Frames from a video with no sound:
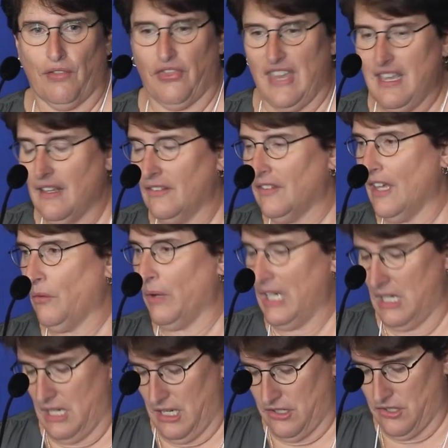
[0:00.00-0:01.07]
things that we
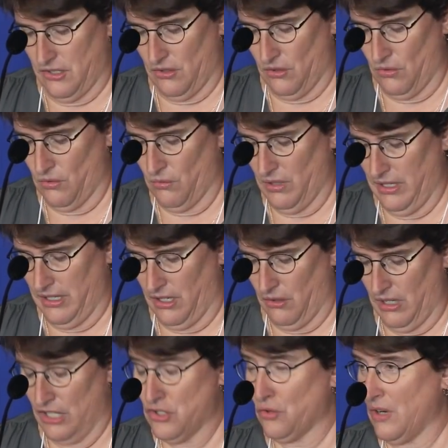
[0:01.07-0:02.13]
need to,
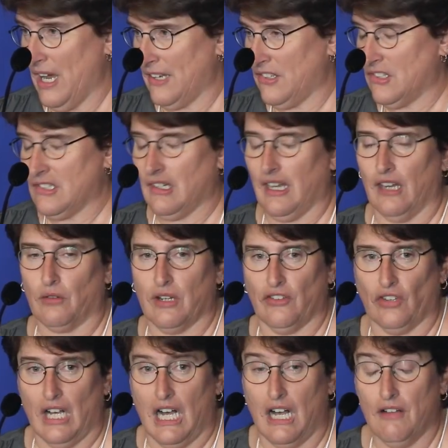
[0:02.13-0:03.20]
address and
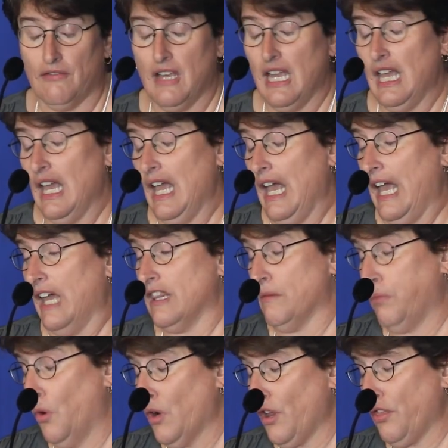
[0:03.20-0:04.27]
resolve. And the
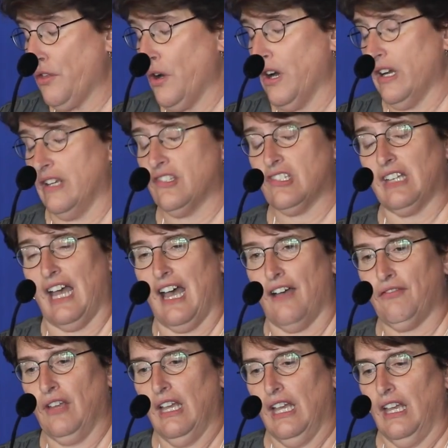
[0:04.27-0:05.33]
Port Authority
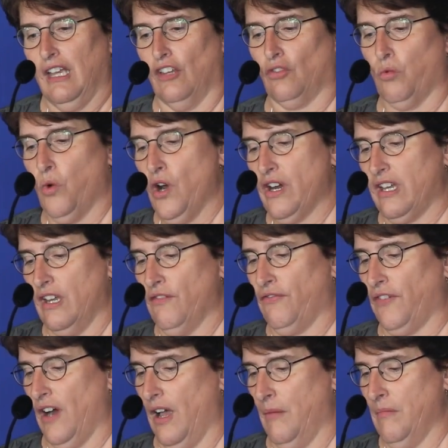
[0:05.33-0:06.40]
staff is working
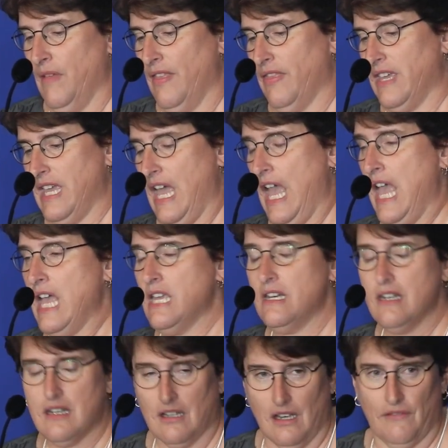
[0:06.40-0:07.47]
from the
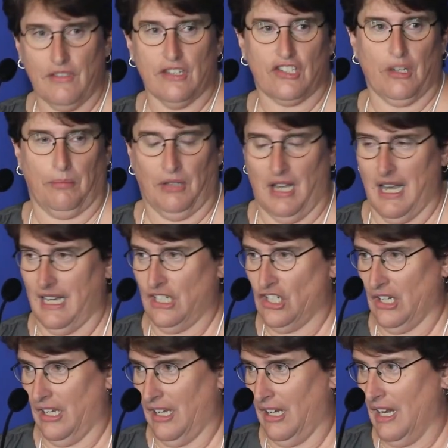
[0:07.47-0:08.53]
end of the supply
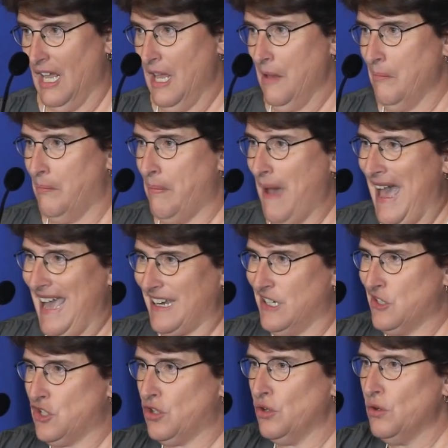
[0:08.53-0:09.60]
chain back
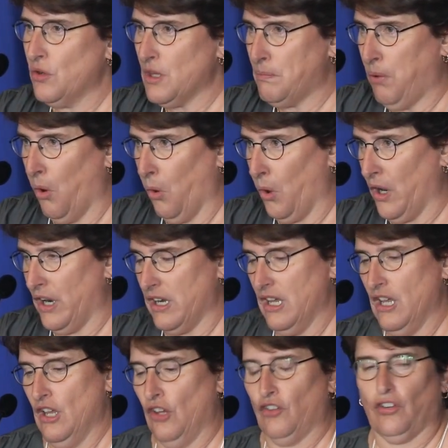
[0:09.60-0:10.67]
to the port
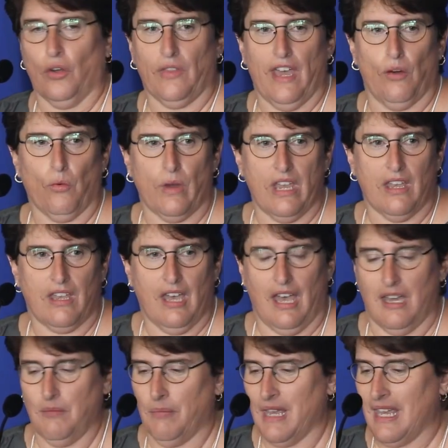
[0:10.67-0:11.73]
so that we
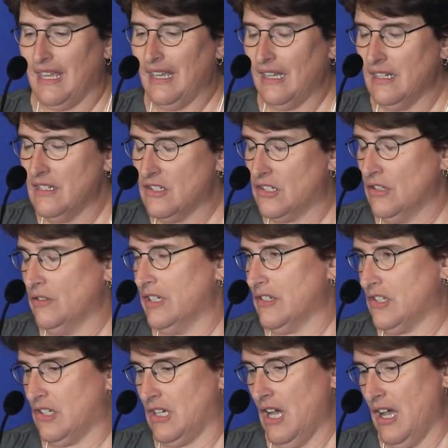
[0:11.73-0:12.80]
can begin to
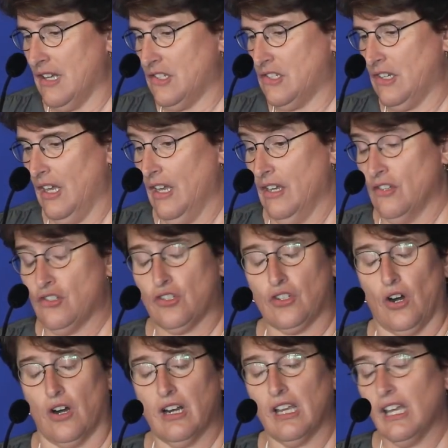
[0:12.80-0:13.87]
discuss,
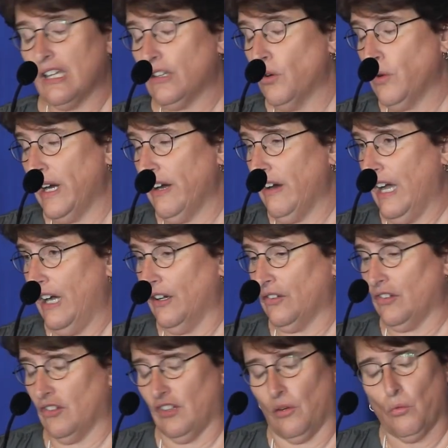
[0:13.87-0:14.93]
starting at the
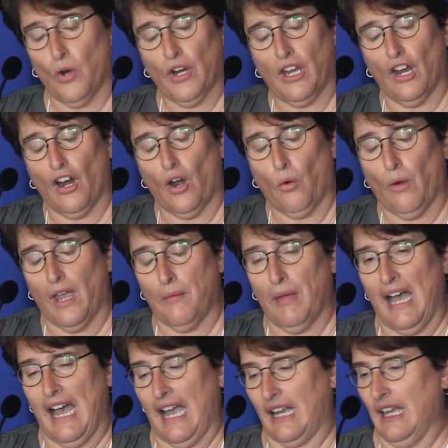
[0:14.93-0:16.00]
warehouses and working our way
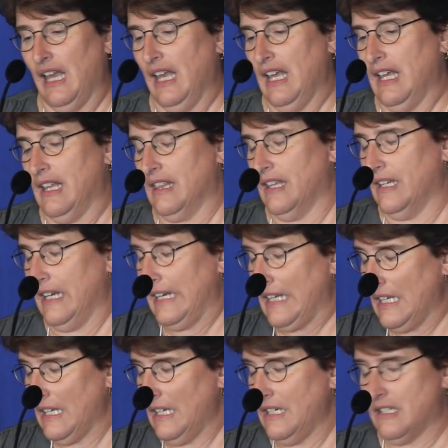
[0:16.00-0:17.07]
back, the
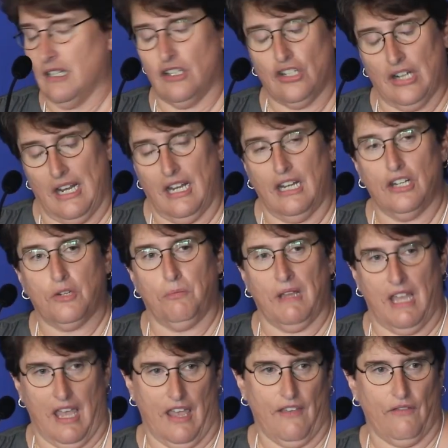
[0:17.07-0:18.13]
need to change
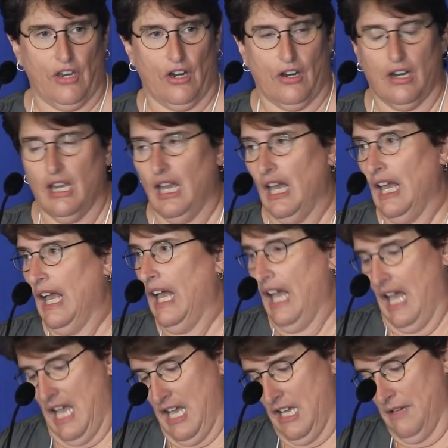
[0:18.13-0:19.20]
behavior.
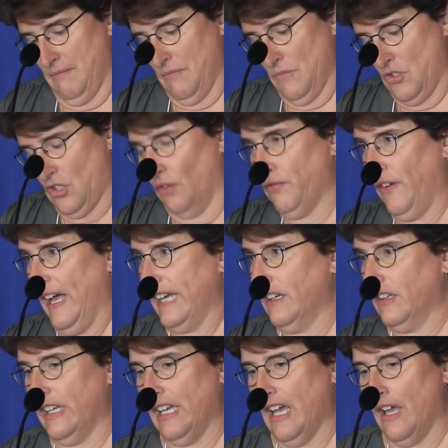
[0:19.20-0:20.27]
So
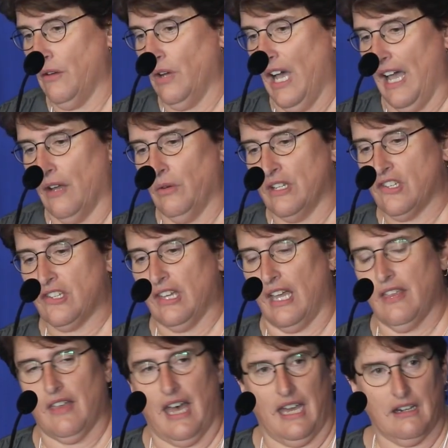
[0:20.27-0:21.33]
finally, I would
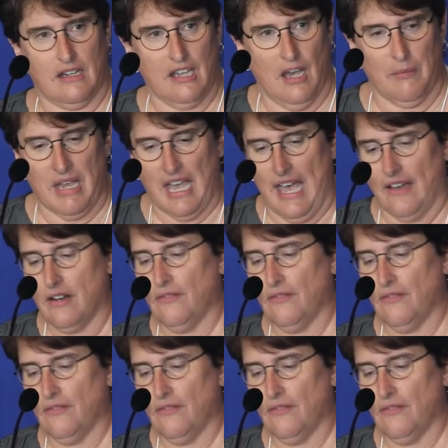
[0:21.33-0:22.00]
say that coming out